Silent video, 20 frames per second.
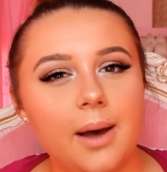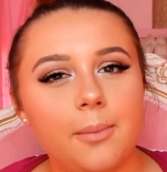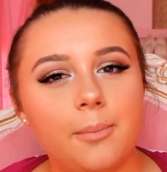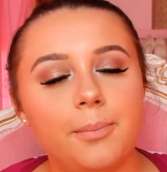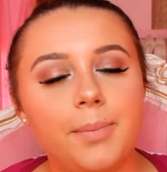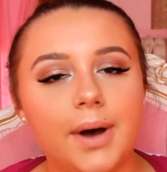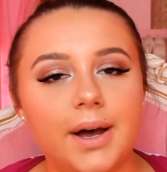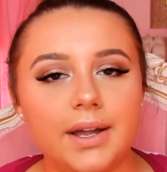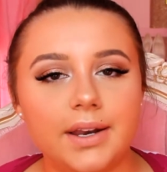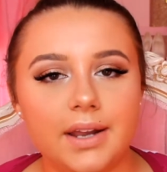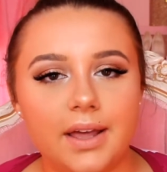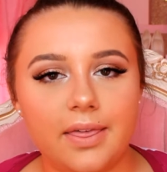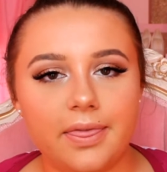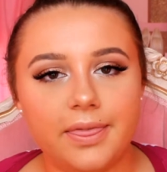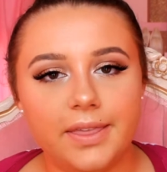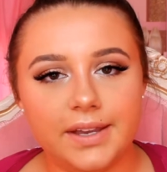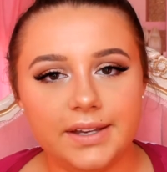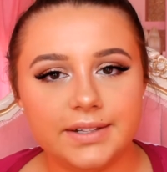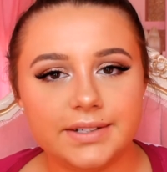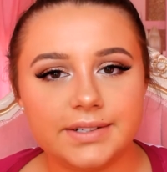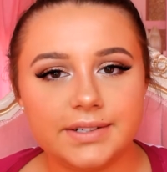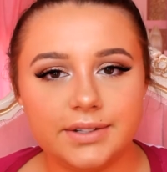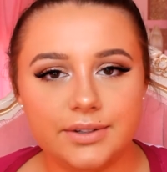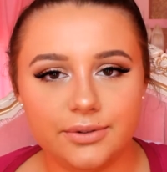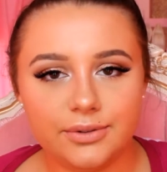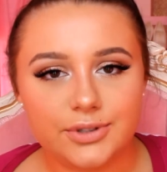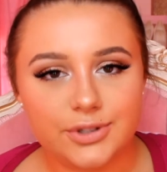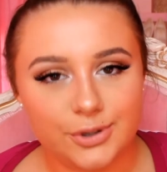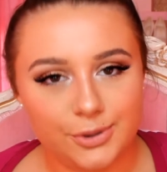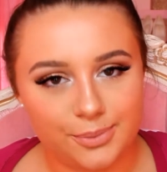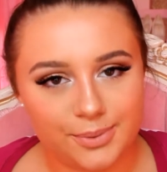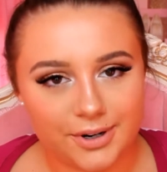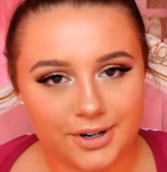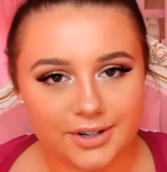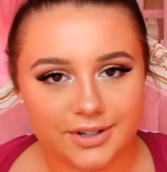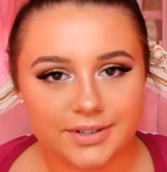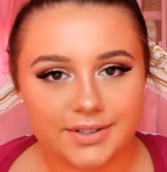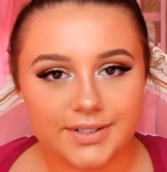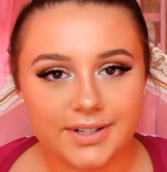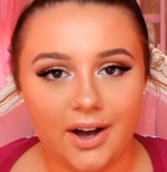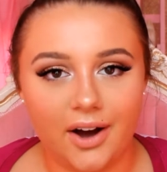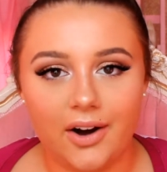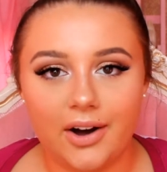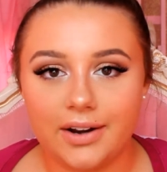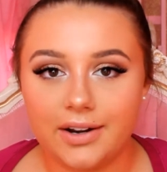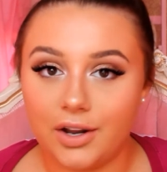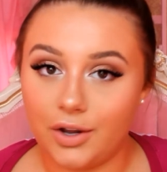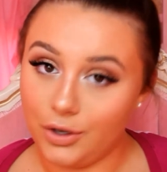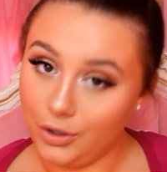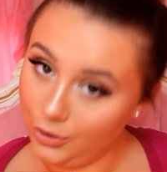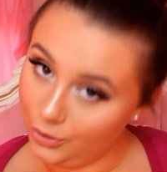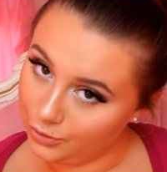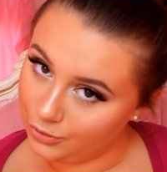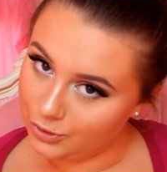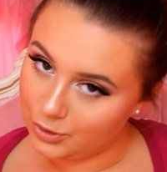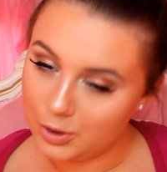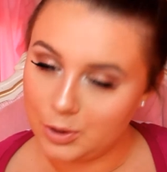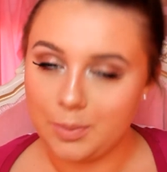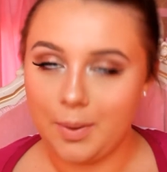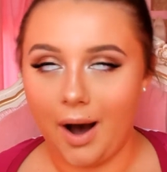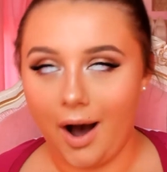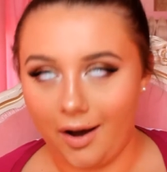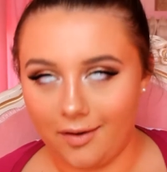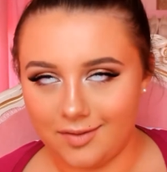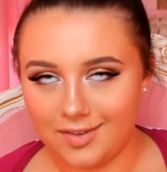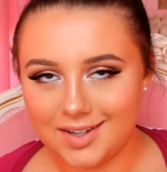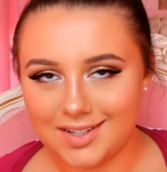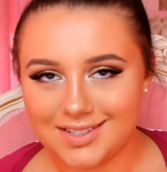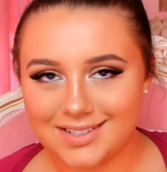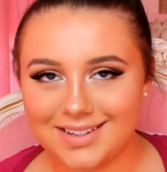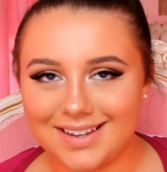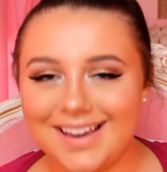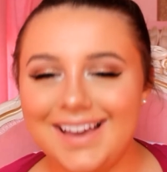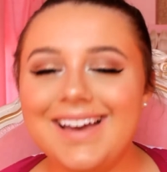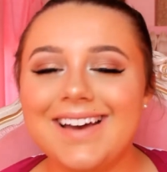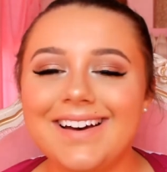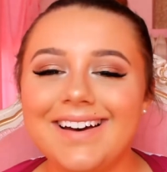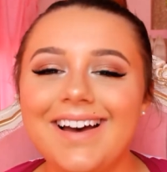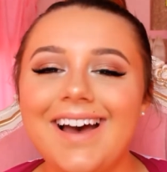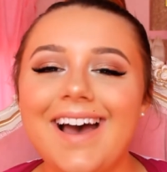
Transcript: but these YouTubers on YouTube, obviously,